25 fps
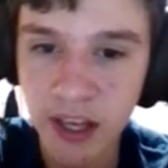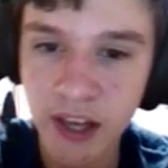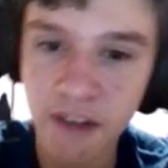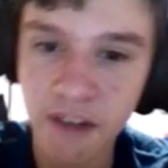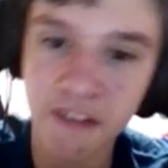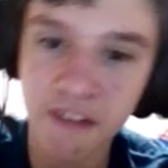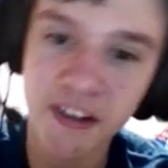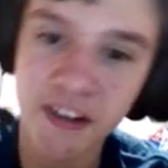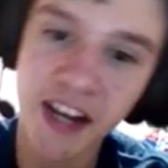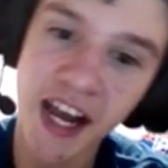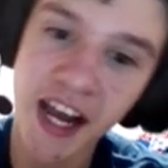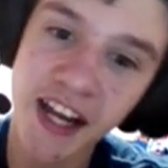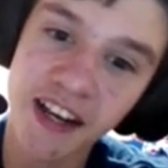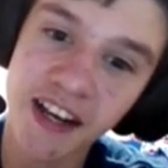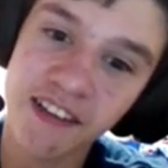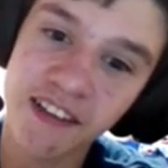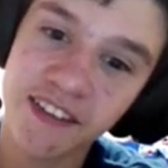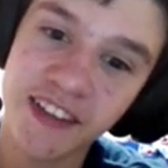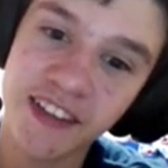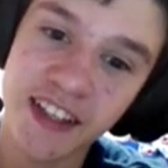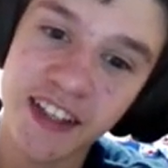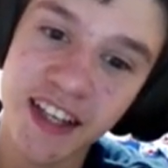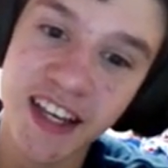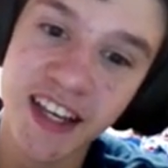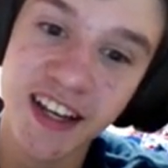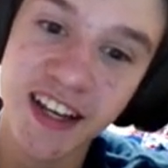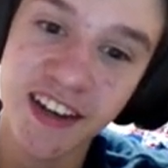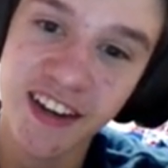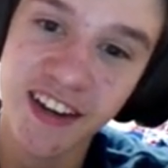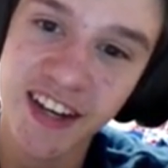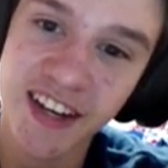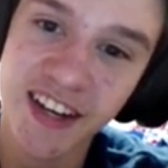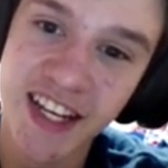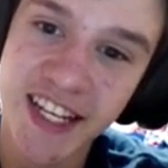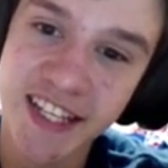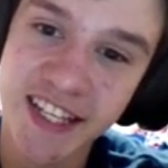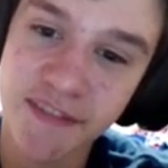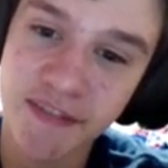What kind of leader
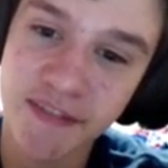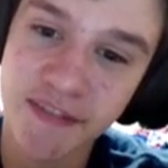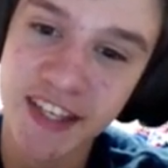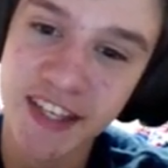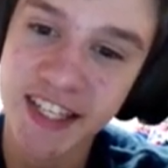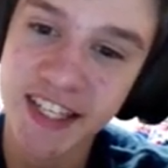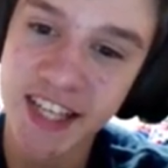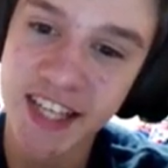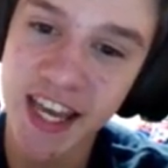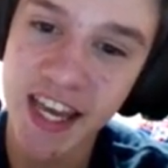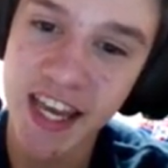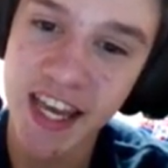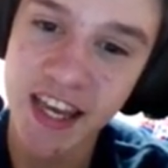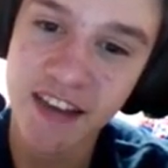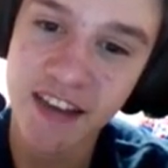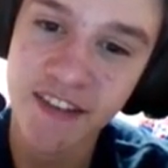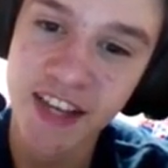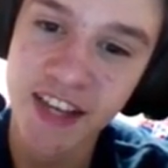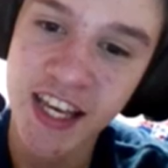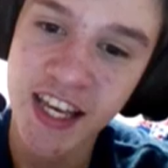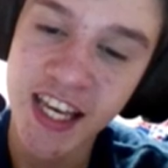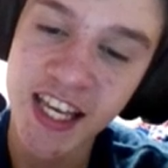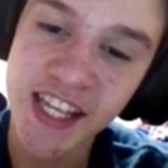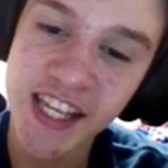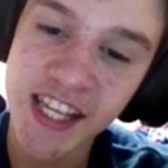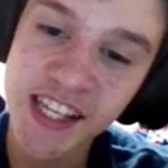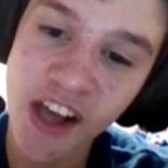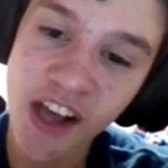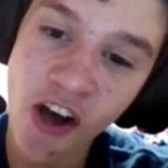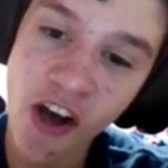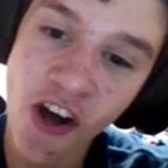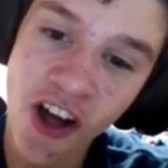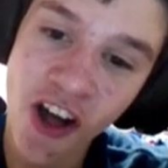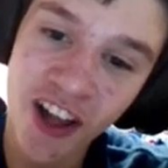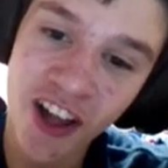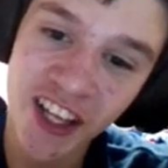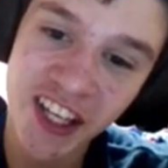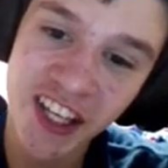needs to be saved? It's
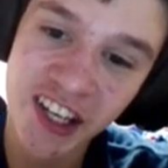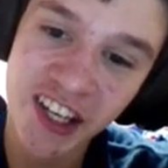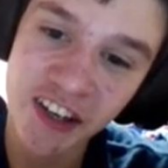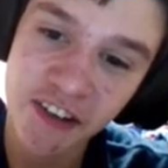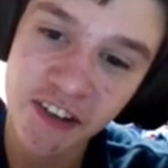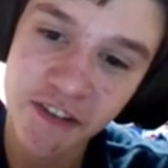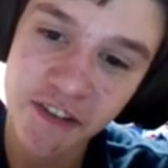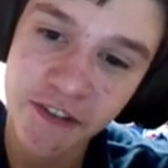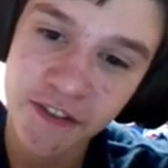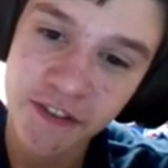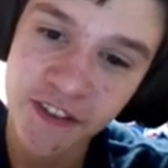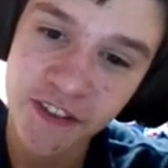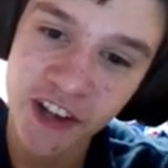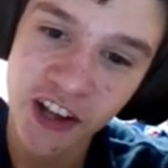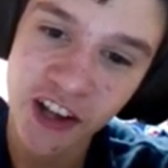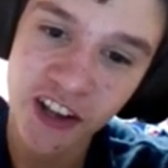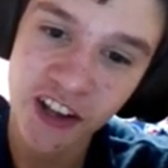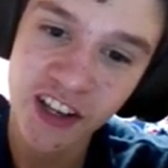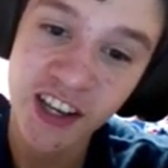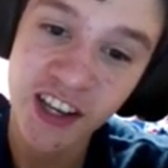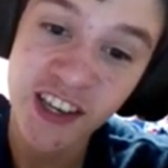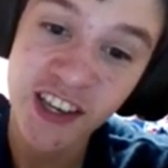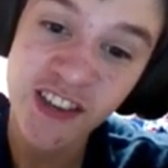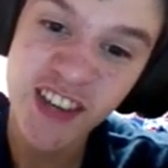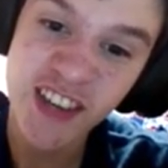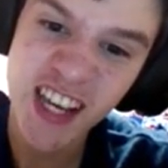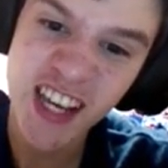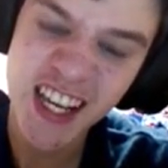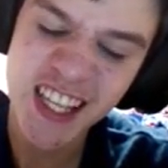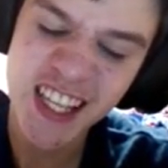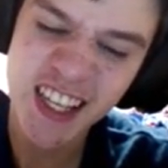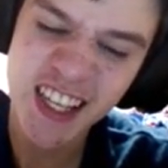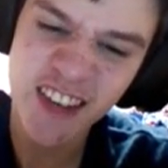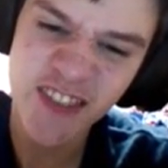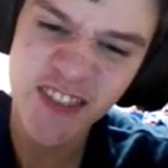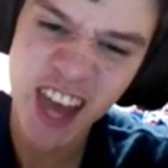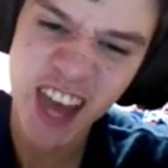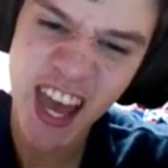all your fault. You can't
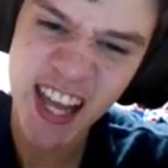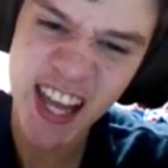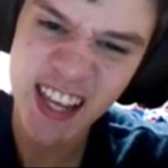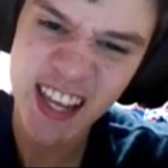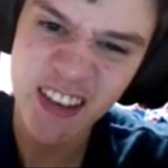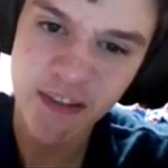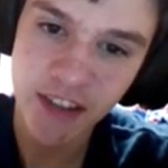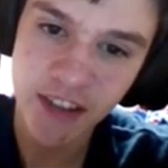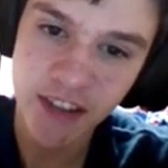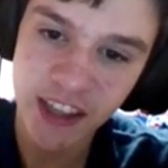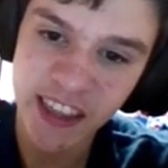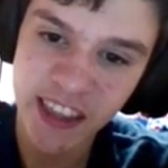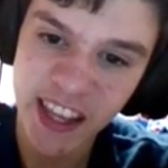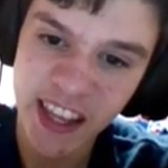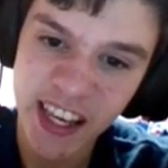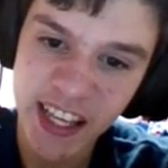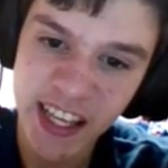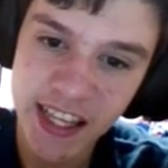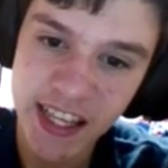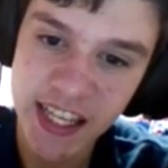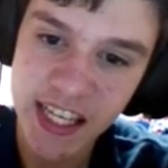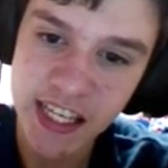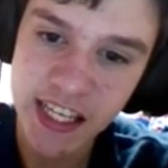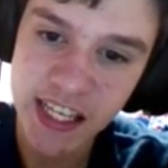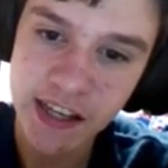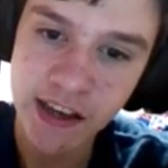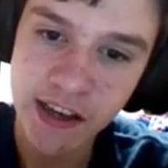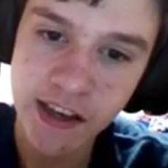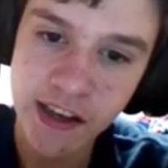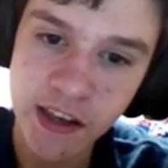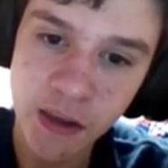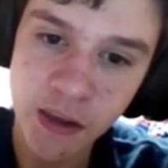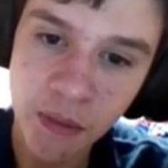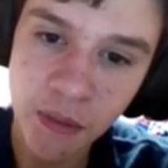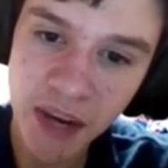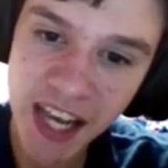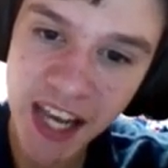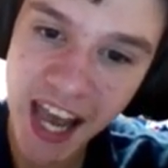save anyone like this.
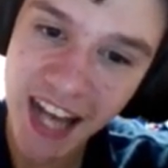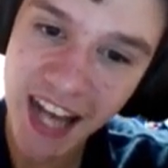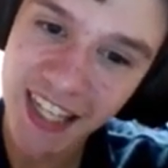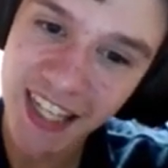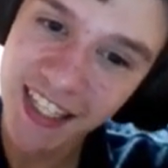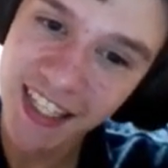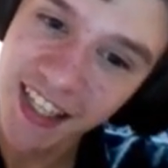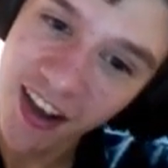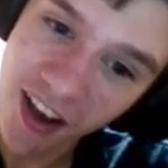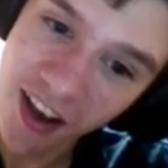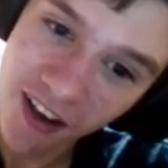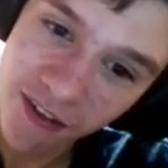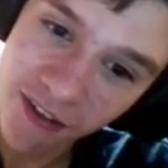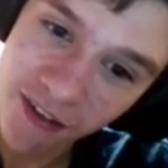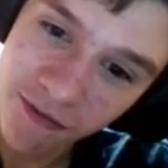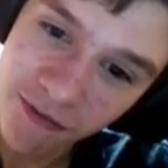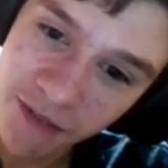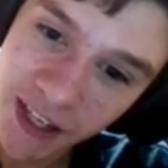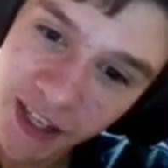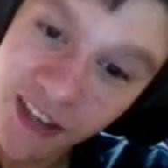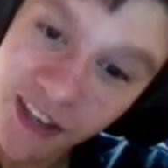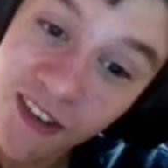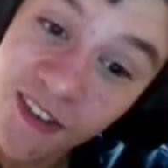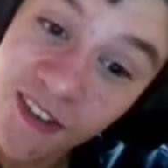You might act tough, but you